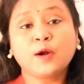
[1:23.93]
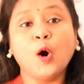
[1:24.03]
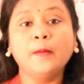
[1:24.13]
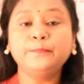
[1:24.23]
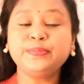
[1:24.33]

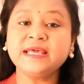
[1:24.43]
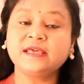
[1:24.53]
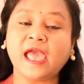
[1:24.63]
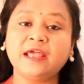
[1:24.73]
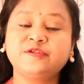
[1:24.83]

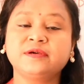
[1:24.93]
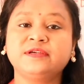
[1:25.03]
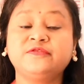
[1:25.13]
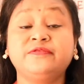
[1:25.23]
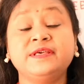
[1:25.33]

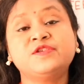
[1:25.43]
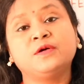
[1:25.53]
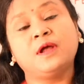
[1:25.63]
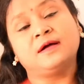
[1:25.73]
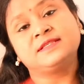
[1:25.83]
complicated
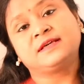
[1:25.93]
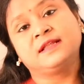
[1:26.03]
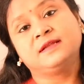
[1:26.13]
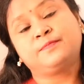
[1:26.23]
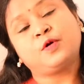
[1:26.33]

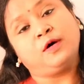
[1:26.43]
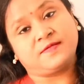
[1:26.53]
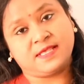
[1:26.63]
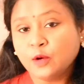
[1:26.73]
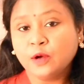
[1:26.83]
physiological
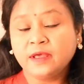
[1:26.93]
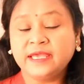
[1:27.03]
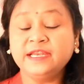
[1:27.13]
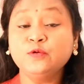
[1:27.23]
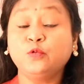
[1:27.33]
process
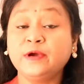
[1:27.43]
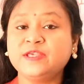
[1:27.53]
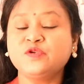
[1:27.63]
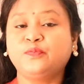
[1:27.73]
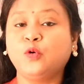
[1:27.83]
in
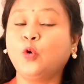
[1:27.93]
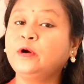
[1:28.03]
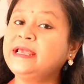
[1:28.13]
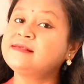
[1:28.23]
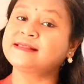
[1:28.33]
which
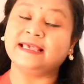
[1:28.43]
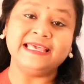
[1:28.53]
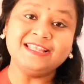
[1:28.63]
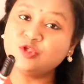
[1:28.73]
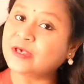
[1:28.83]
food is
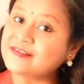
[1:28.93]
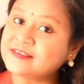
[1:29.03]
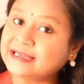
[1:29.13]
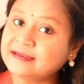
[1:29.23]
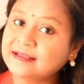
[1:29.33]

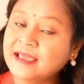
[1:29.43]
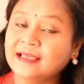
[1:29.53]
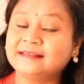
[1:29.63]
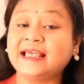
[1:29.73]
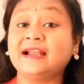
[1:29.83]
ingested.
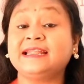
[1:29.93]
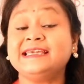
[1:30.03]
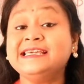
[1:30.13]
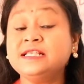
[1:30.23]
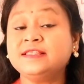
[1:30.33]

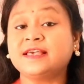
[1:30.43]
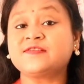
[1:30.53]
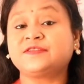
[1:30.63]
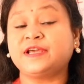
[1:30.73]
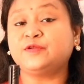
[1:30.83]
That
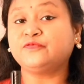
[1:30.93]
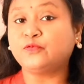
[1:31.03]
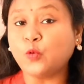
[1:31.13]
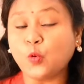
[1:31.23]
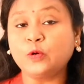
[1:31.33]
ingested
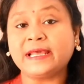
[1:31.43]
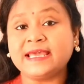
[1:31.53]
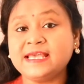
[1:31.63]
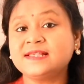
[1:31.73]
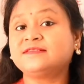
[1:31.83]
food
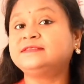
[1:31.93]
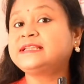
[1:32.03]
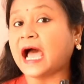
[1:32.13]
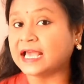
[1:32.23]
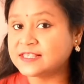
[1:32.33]
is
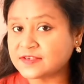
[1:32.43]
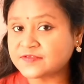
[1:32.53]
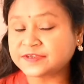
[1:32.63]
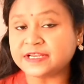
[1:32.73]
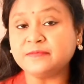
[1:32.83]

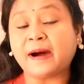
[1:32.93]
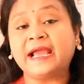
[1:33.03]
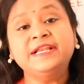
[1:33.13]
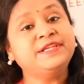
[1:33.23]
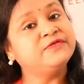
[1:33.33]
digested
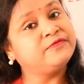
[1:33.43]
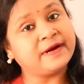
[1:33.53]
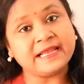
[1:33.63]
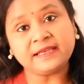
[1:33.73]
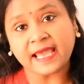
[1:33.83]
by different